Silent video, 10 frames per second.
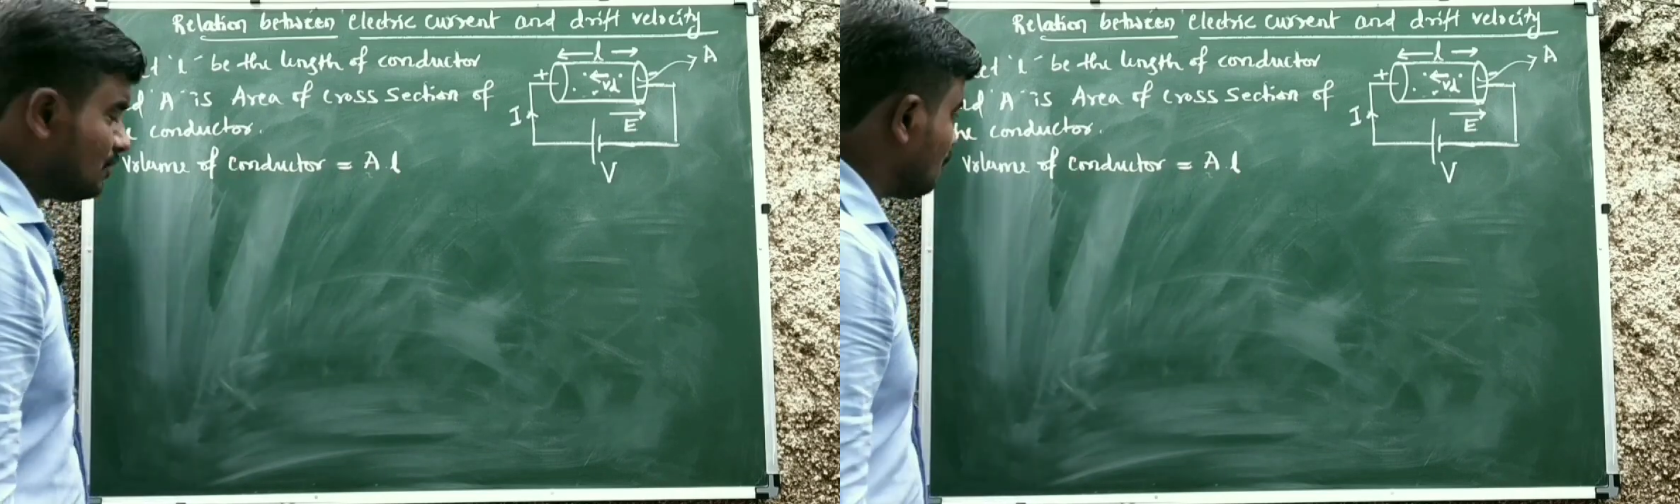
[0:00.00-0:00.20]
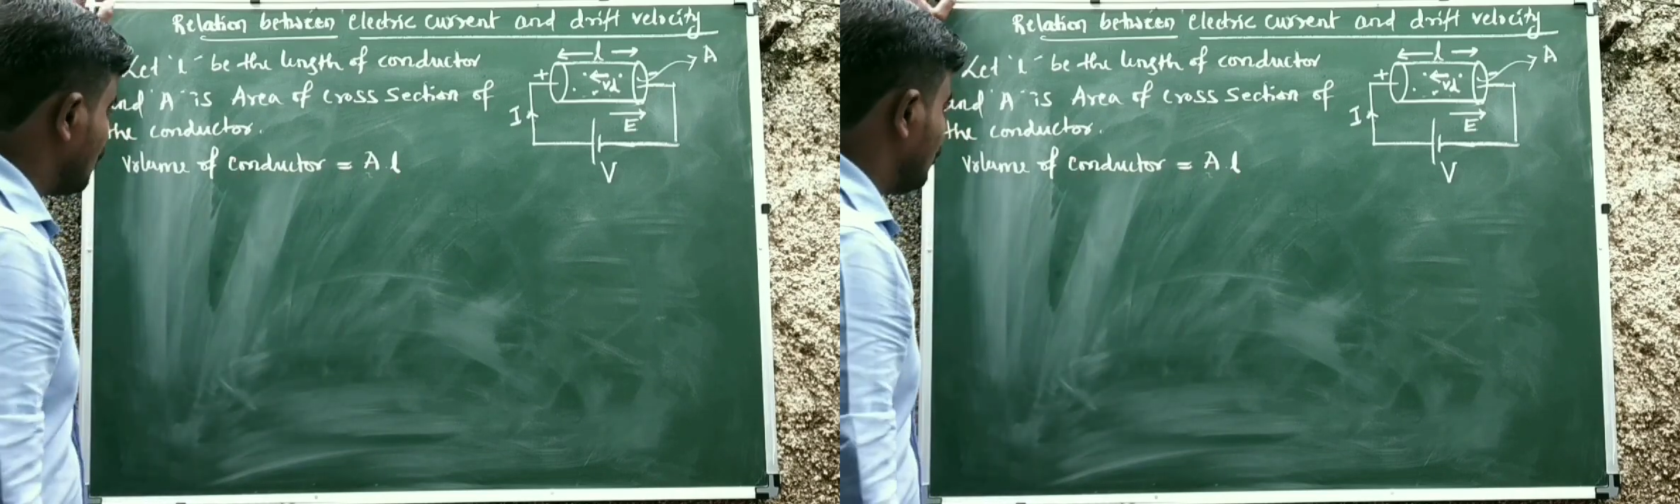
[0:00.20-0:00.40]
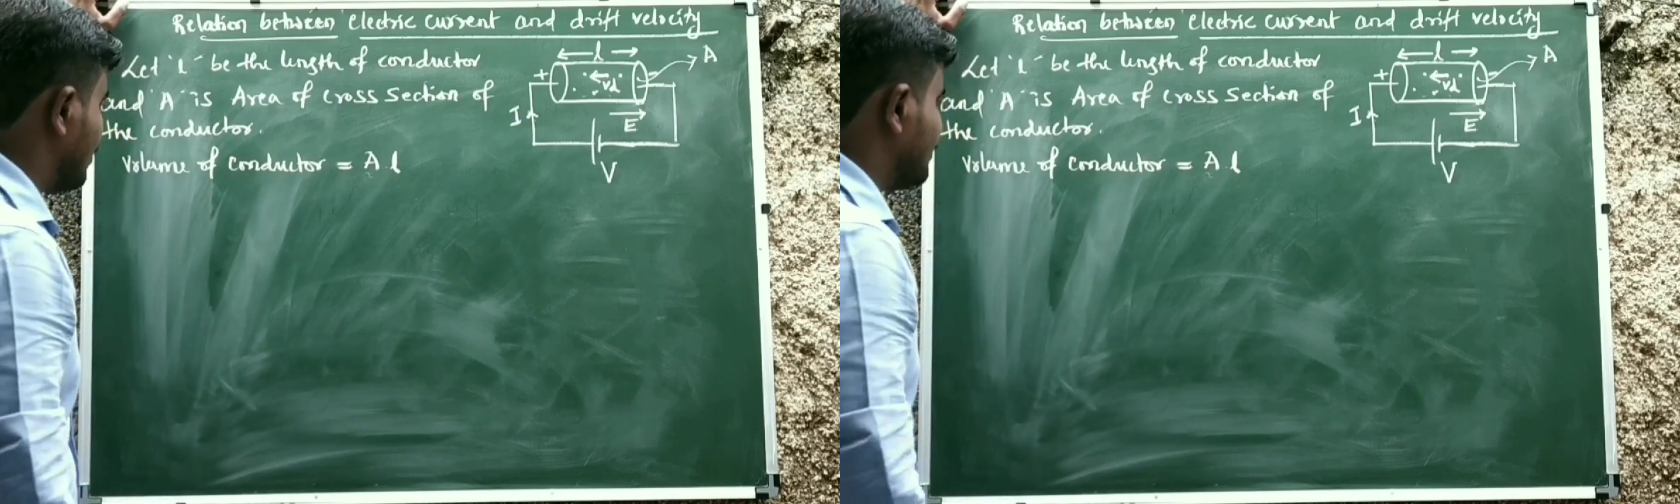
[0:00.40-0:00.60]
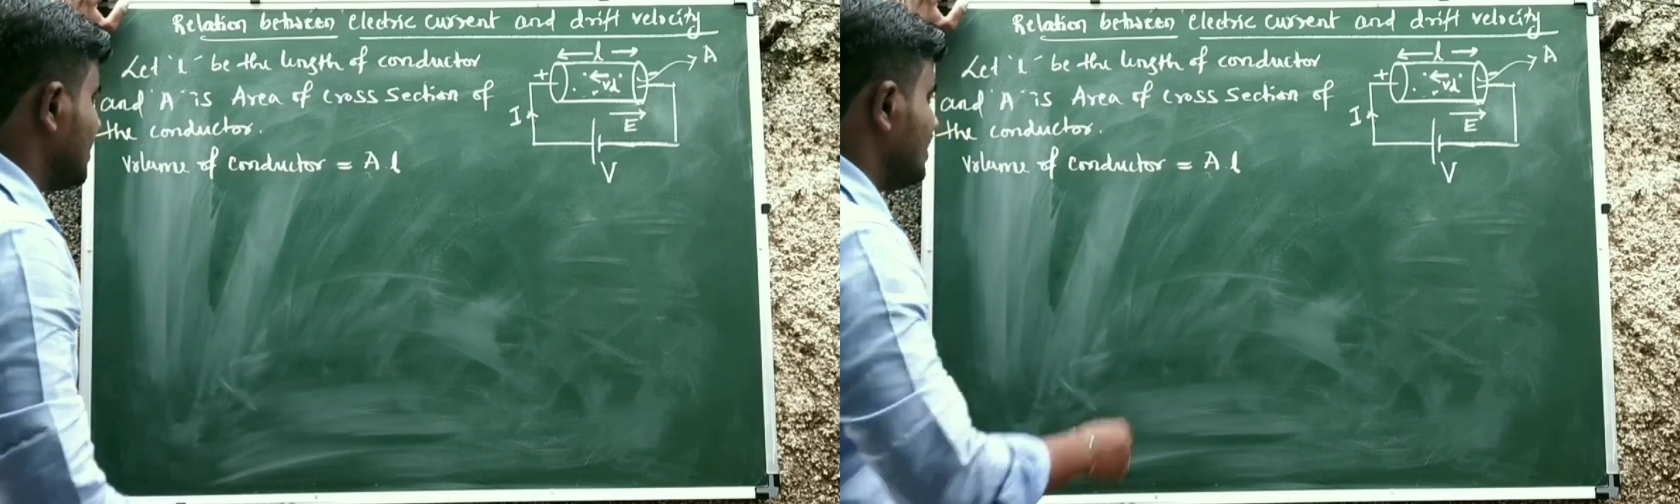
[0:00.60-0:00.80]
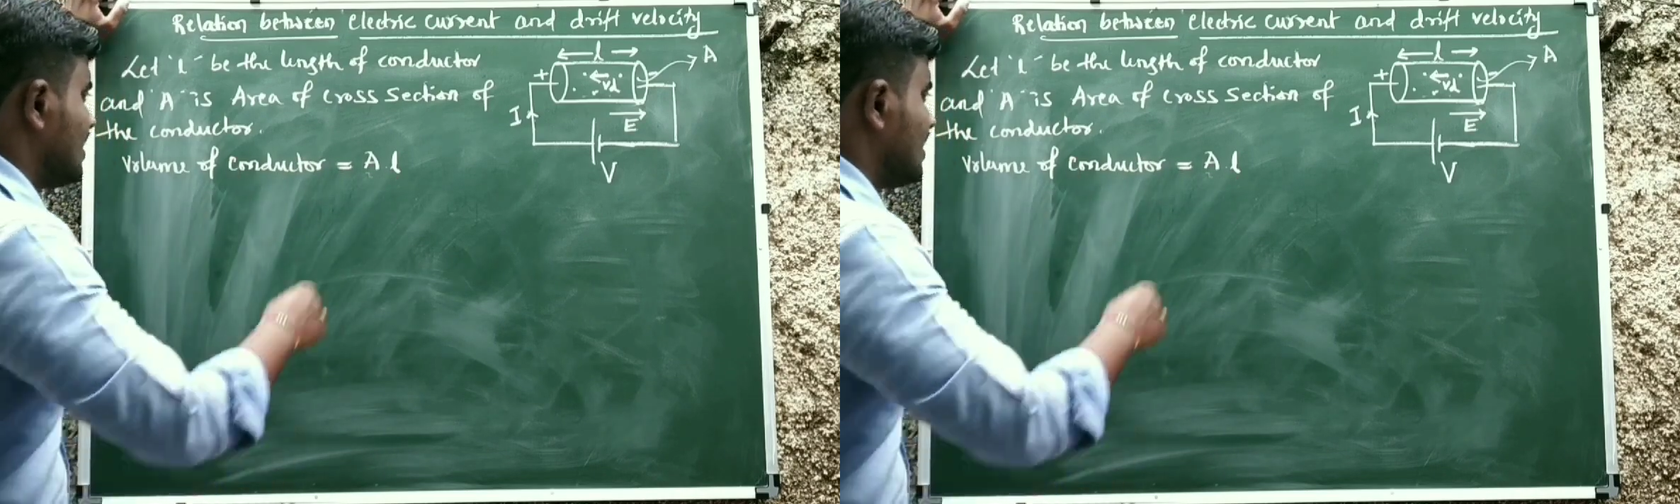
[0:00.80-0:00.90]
volume of the